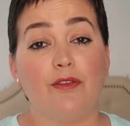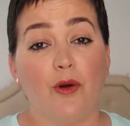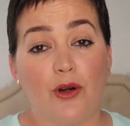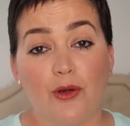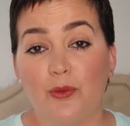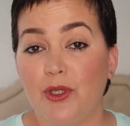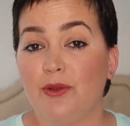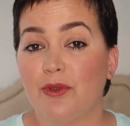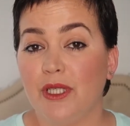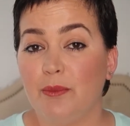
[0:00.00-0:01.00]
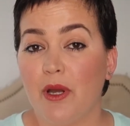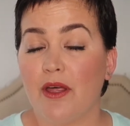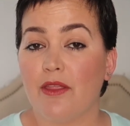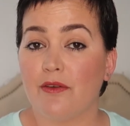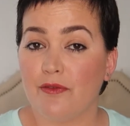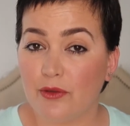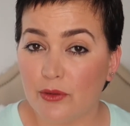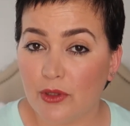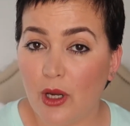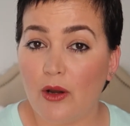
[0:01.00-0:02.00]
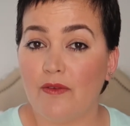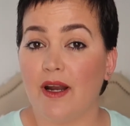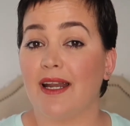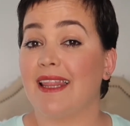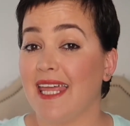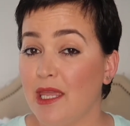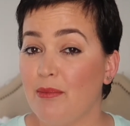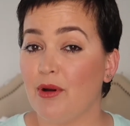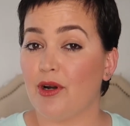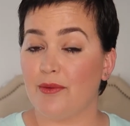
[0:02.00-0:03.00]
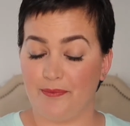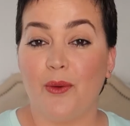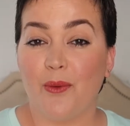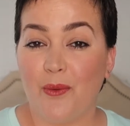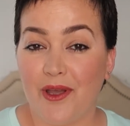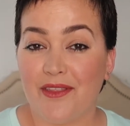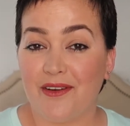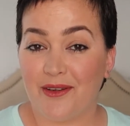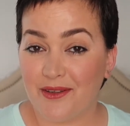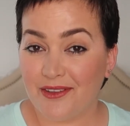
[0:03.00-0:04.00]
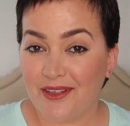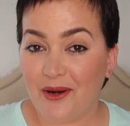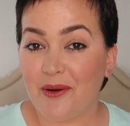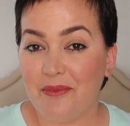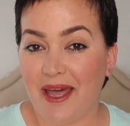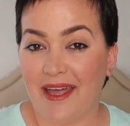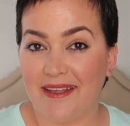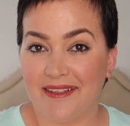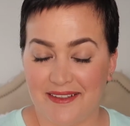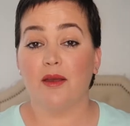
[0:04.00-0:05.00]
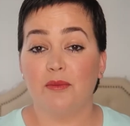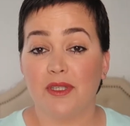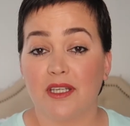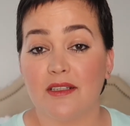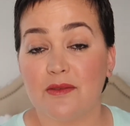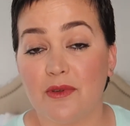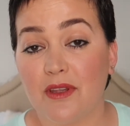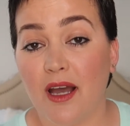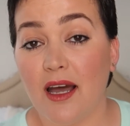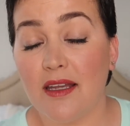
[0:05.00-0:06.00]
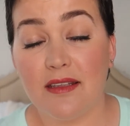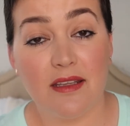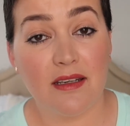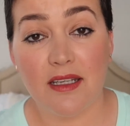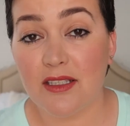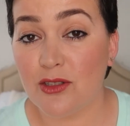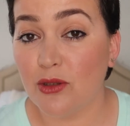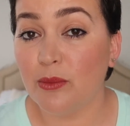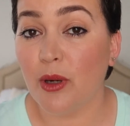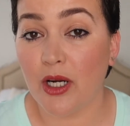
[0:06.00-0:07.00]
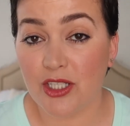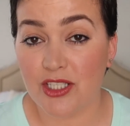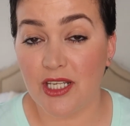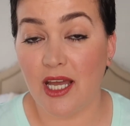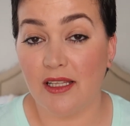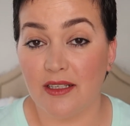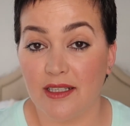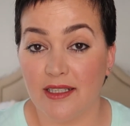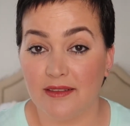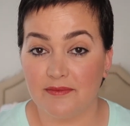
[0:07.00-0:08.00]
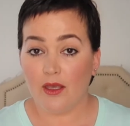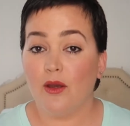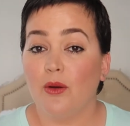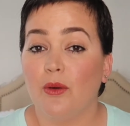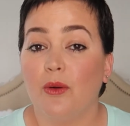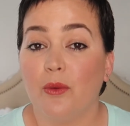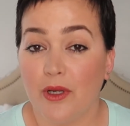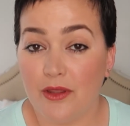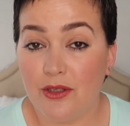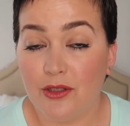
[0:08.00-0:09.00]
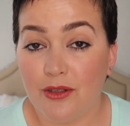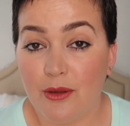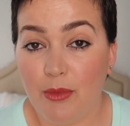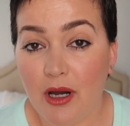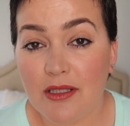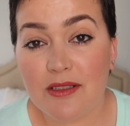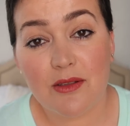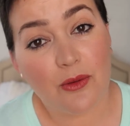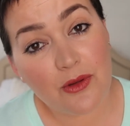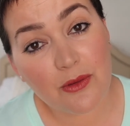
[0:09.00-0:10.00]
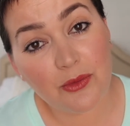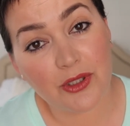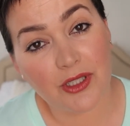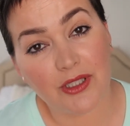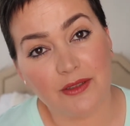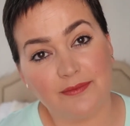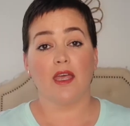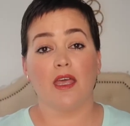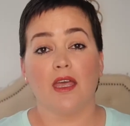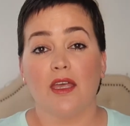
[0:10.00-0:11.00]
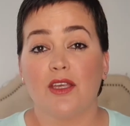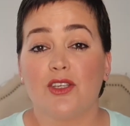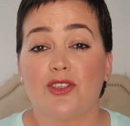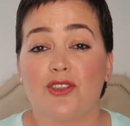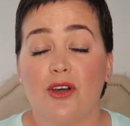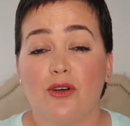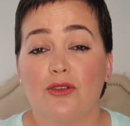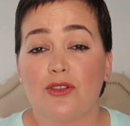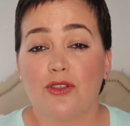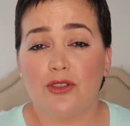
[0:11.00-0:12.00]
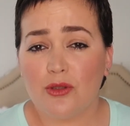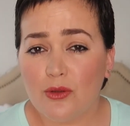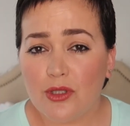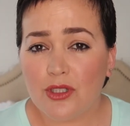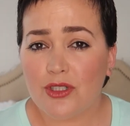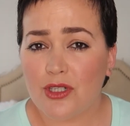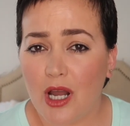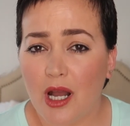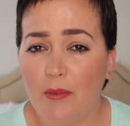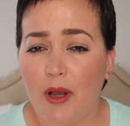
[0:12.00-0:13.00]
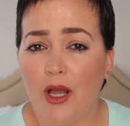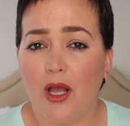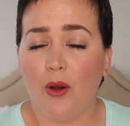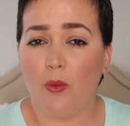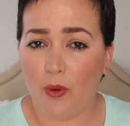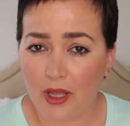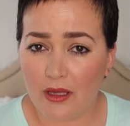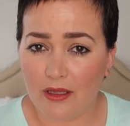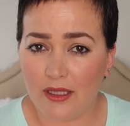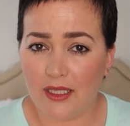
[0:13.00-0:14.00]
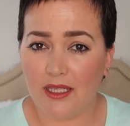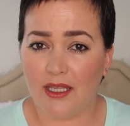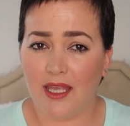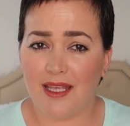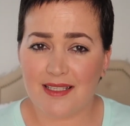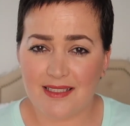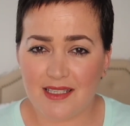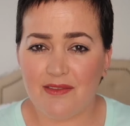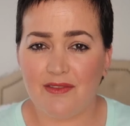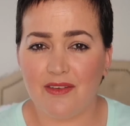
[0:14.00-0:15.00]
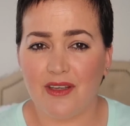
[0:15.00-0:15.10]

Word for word: for we reap the fruit of our labor, whether good or bad. Because with God, there is no partiality, whether you're the boss or the worker. So do your job well, as if